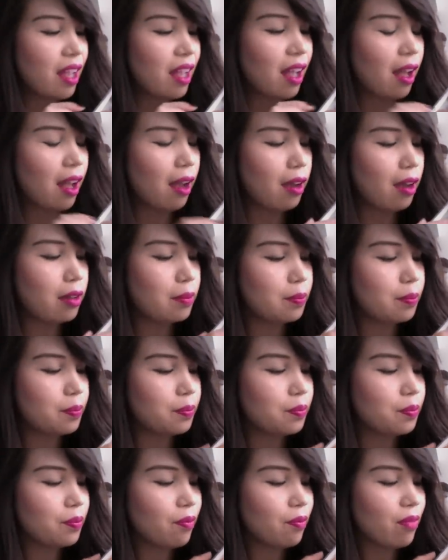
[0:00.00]

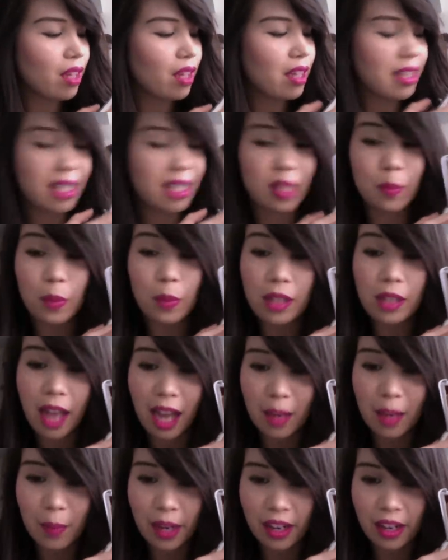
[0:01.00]
This is
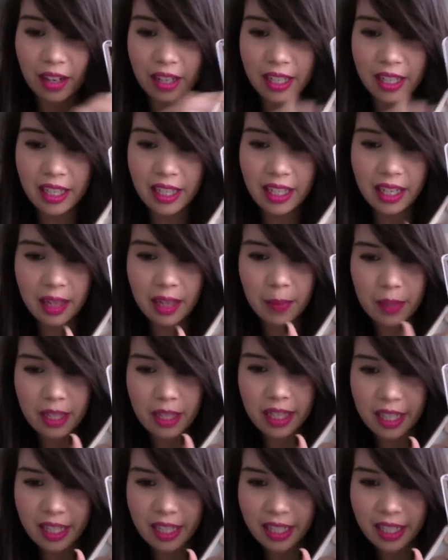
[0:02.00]
Blackberry up
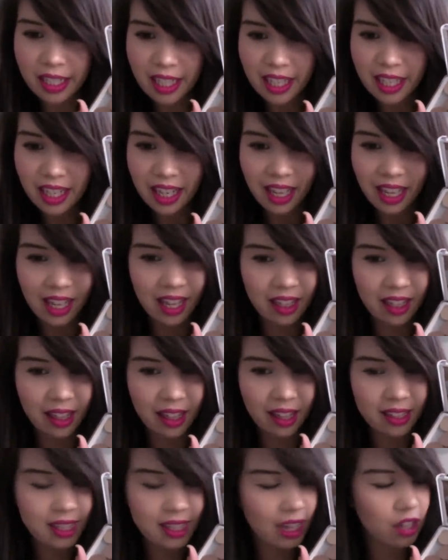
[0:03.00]
here, and
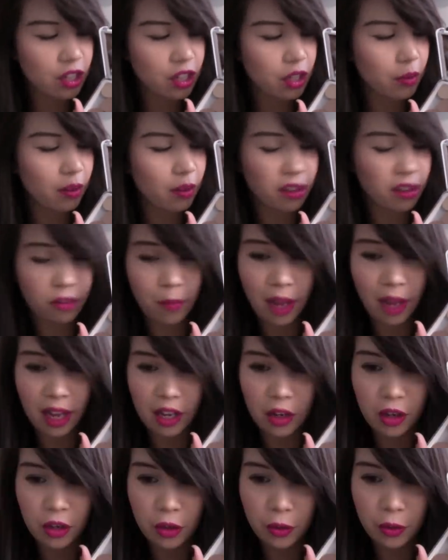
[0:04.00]
that's actually one of my
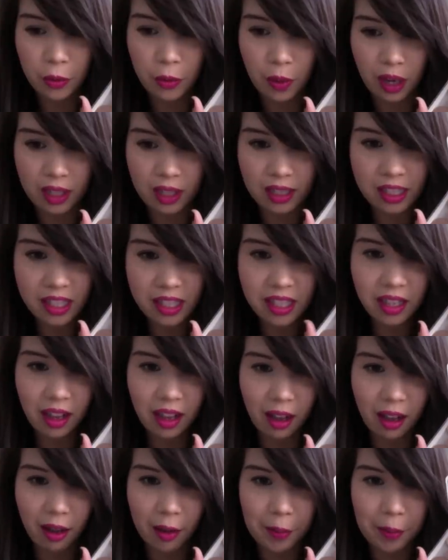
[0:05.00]
new ones.
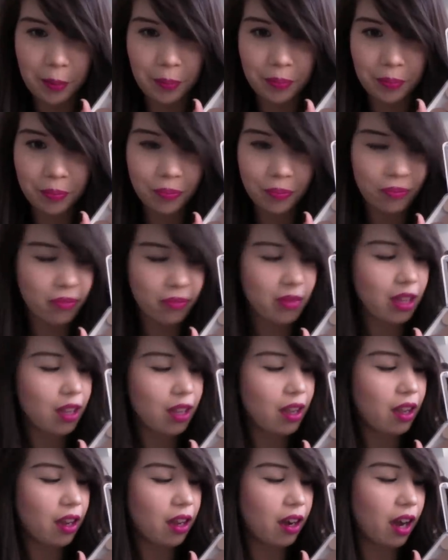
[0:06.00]
And
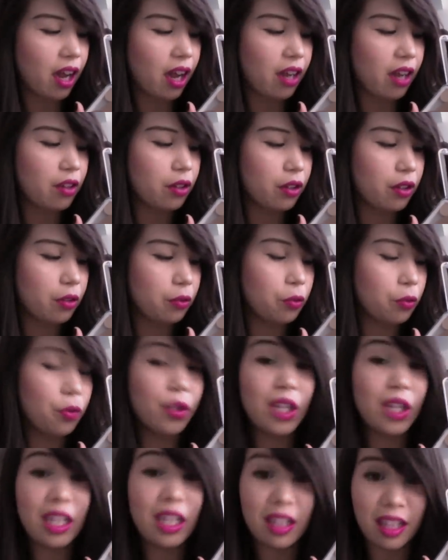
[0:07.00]
I
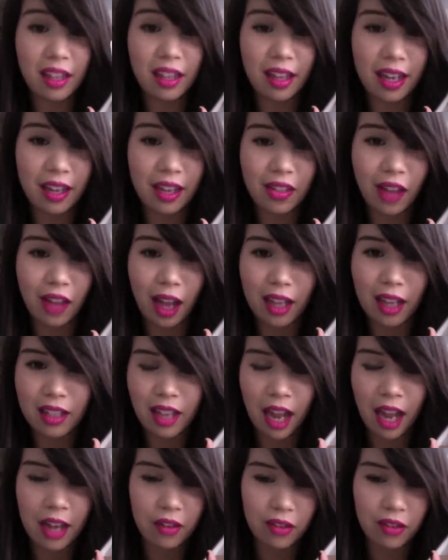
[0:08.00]
really like that
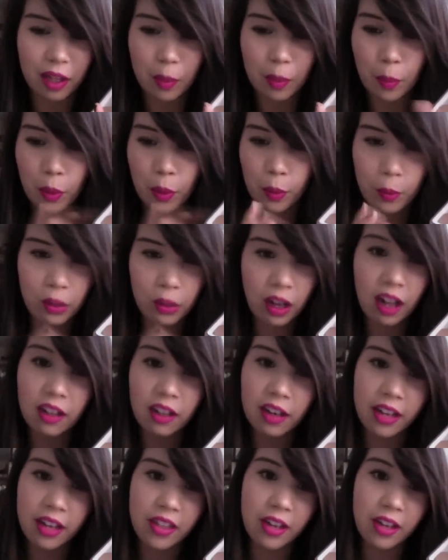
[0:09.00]
kind of like purple
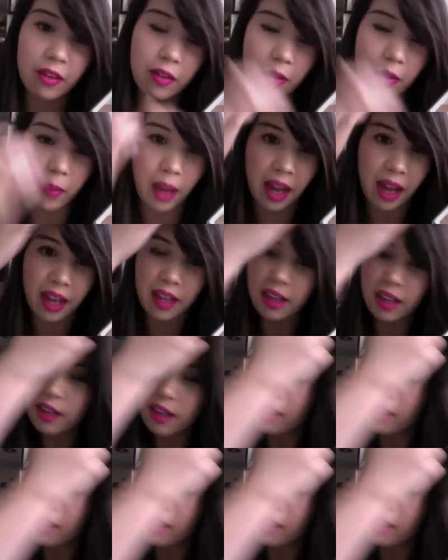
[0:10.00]
color, I think, with my